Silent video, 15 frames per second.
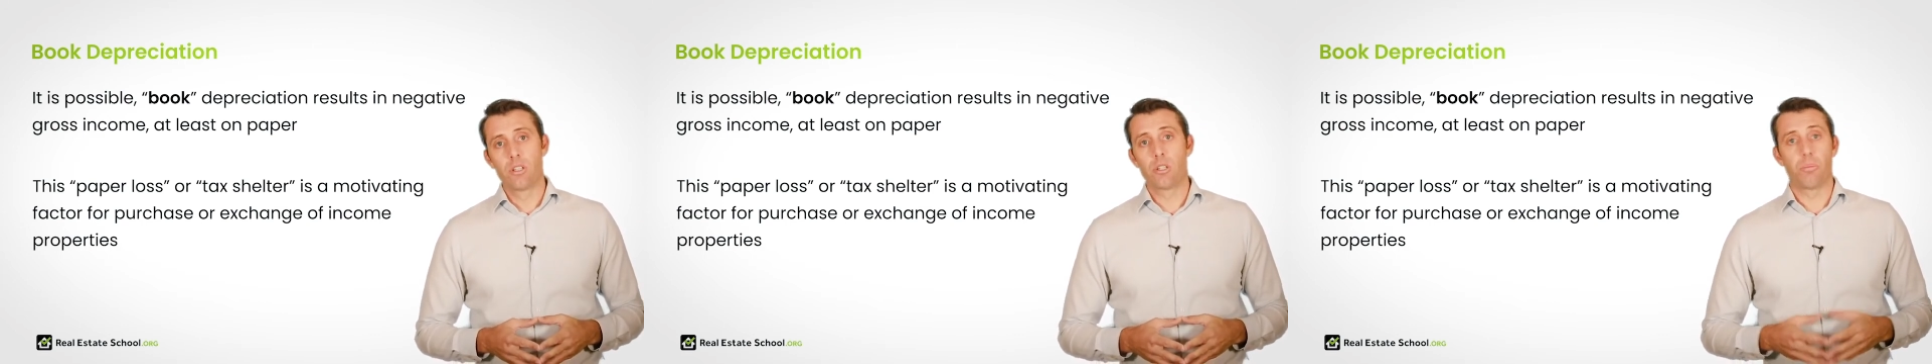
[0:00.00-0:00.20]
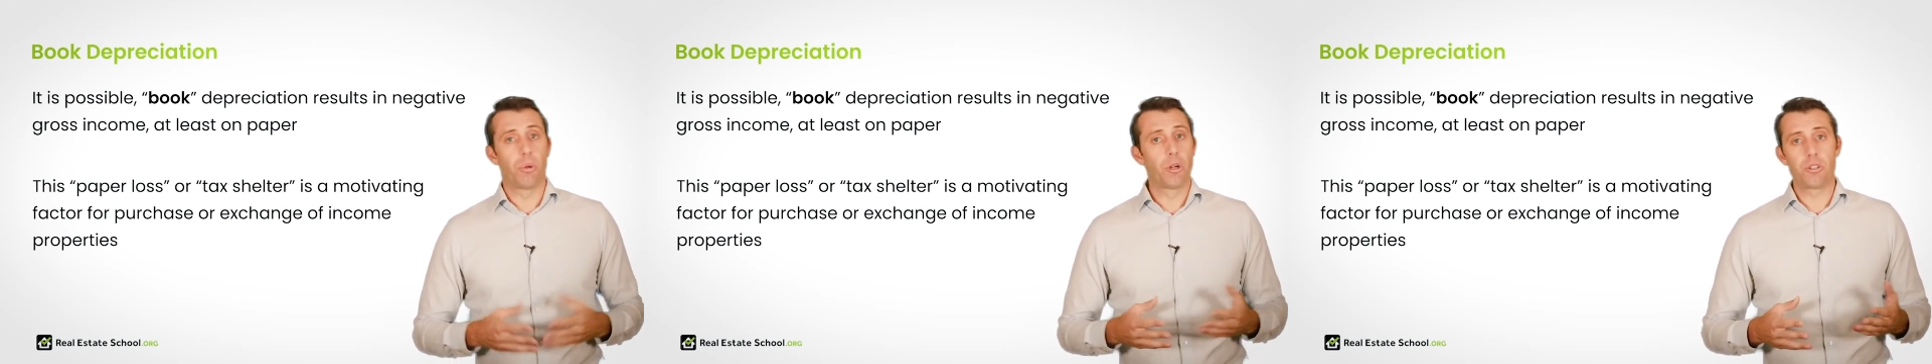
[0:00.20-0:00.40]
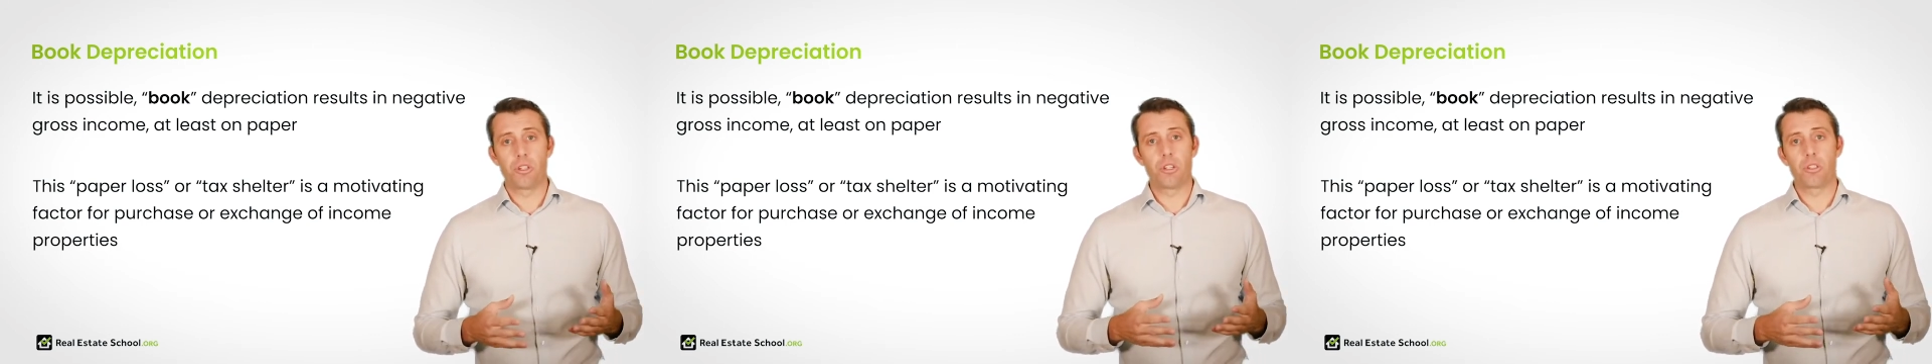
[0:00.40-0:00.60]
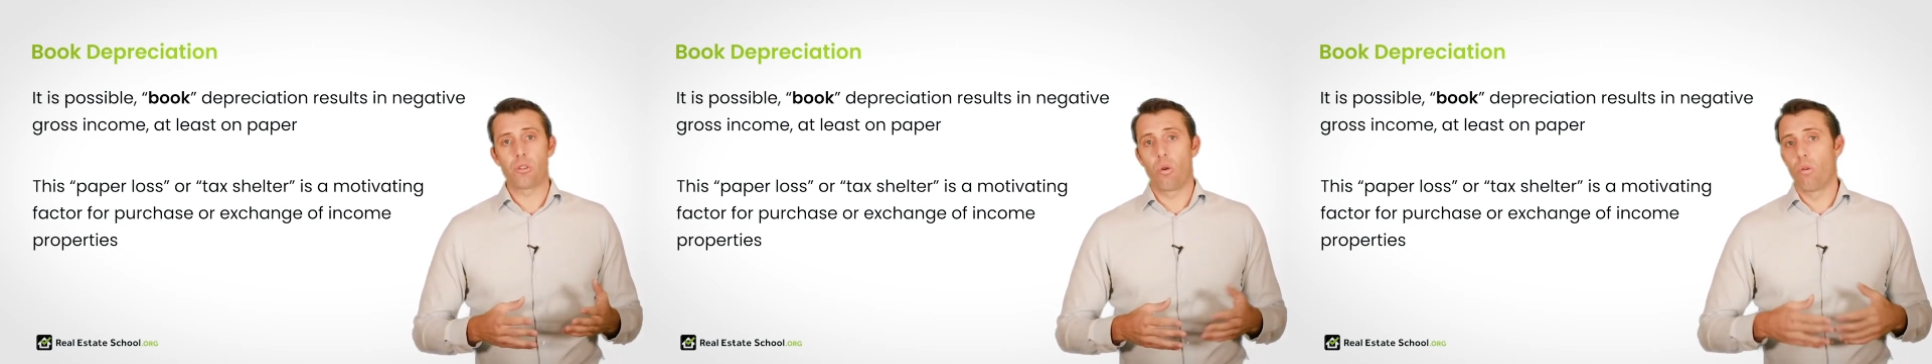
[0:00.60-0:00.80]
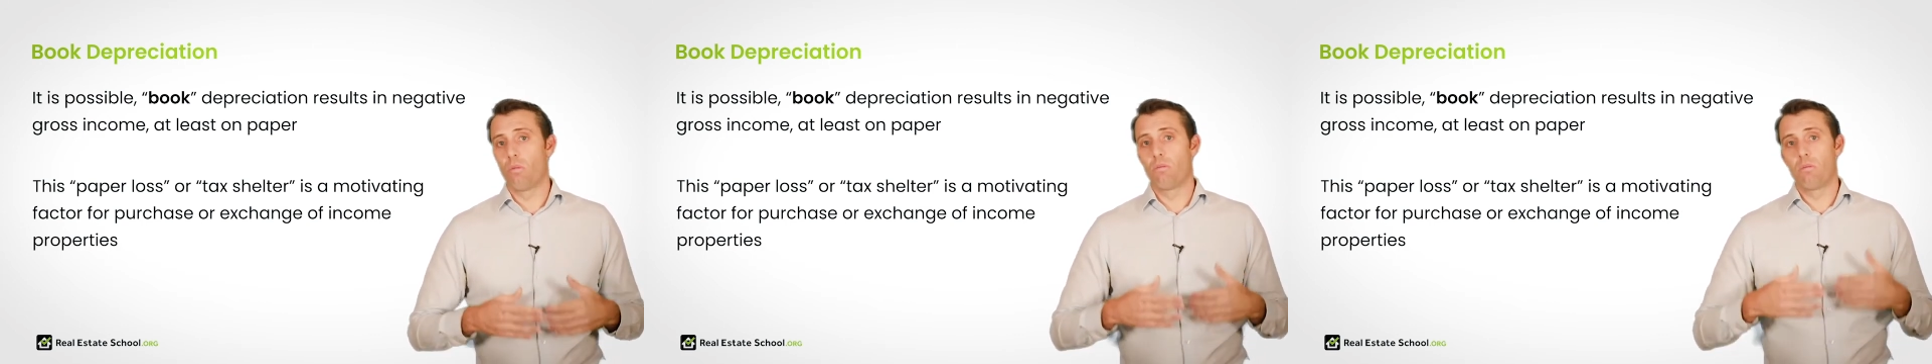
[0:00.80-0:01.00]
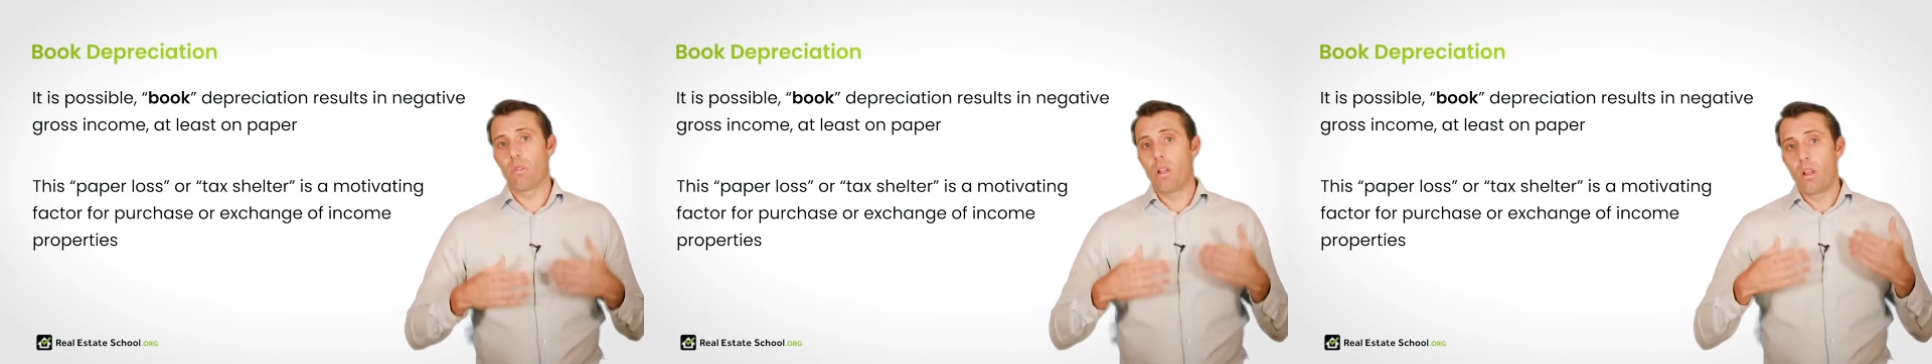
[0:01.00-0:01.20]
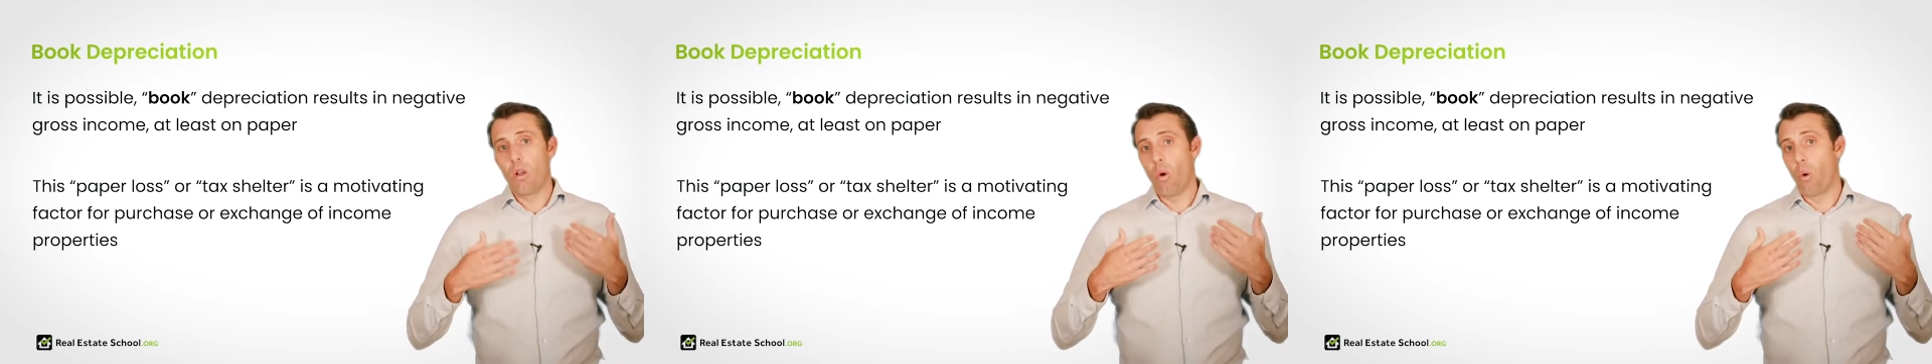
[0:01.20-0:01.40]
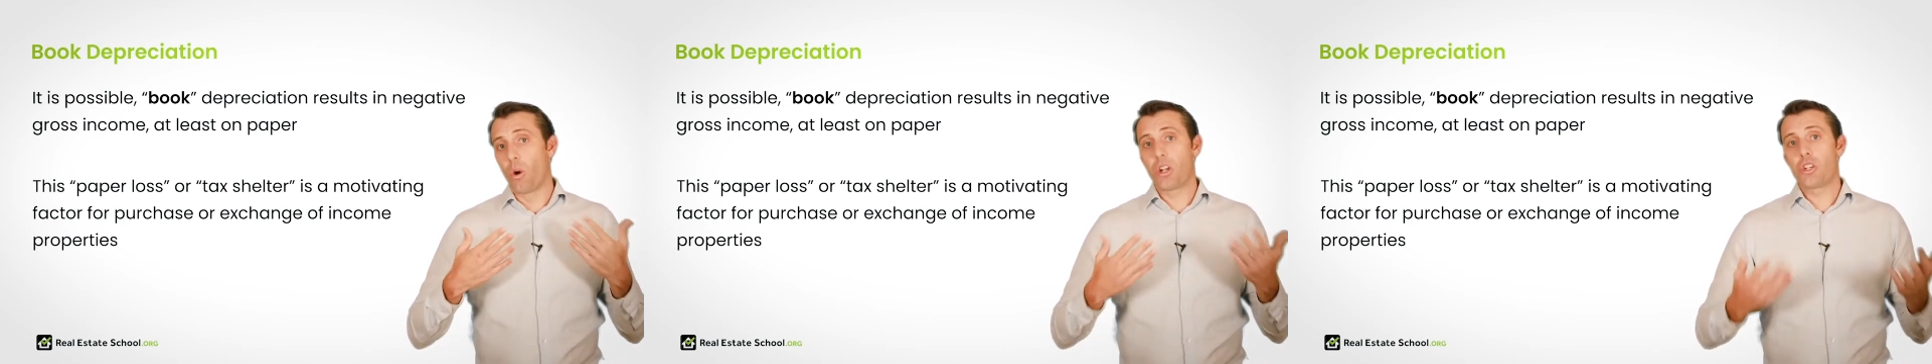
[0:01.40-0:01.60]
to purchase
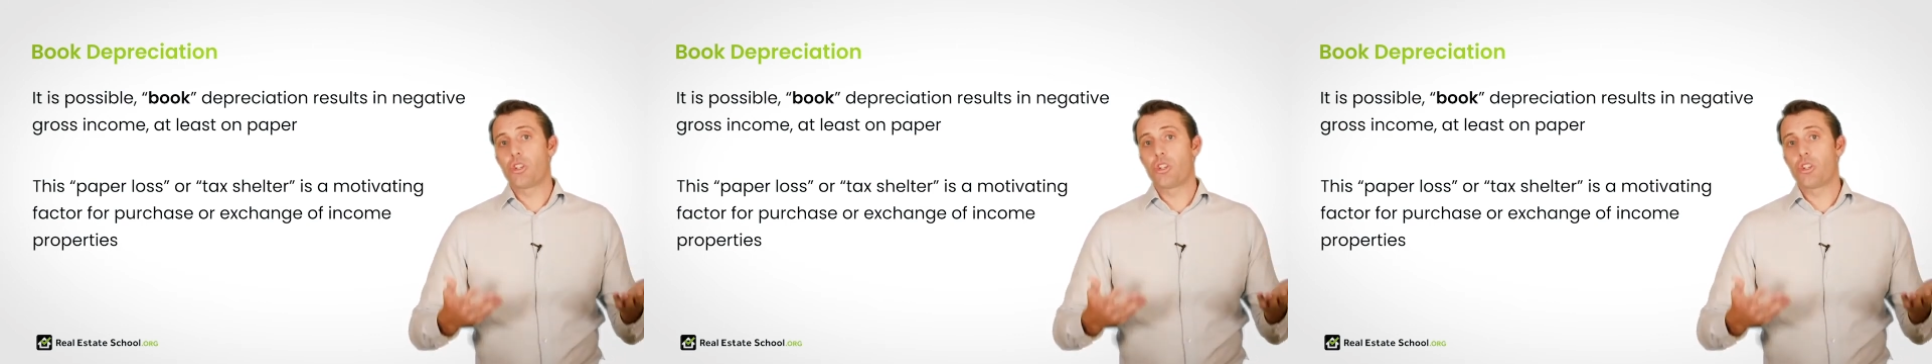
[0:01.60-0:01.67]
or